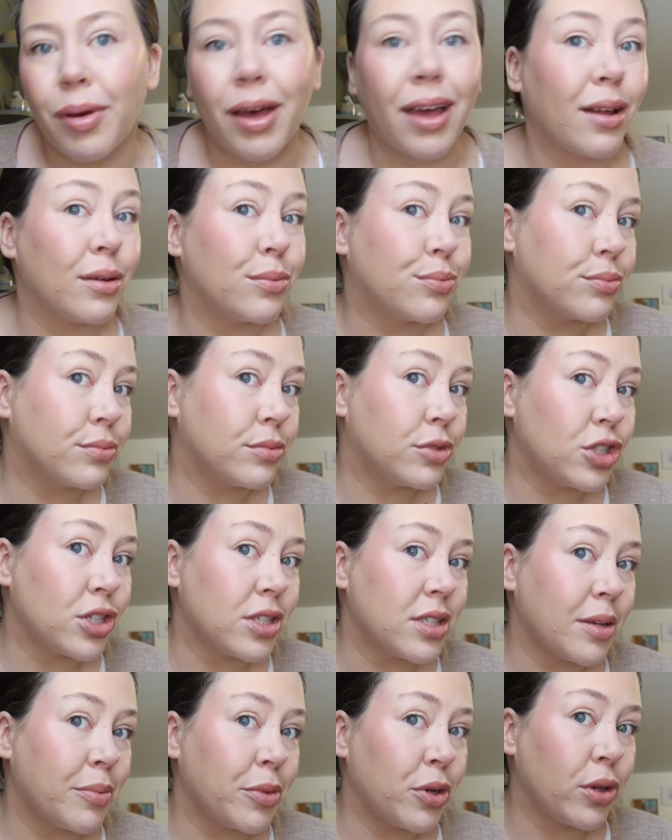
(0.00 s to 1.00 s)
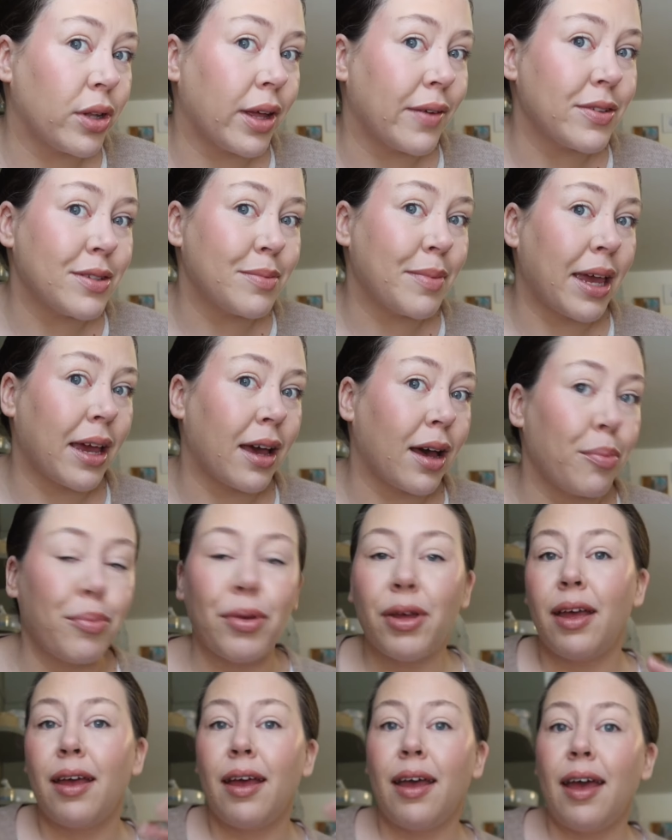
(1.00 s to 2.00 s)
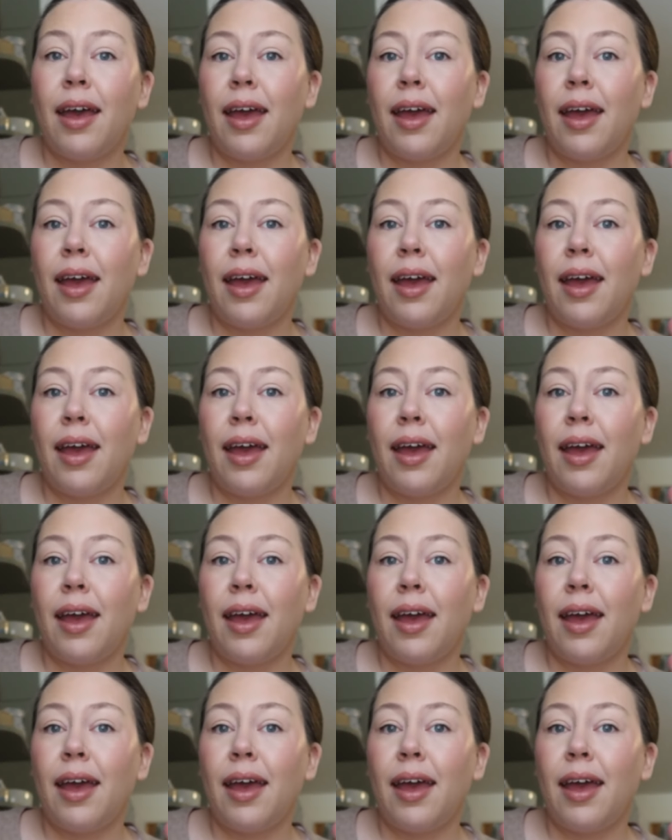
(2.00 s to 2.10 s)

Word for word: but just someone who loves makeup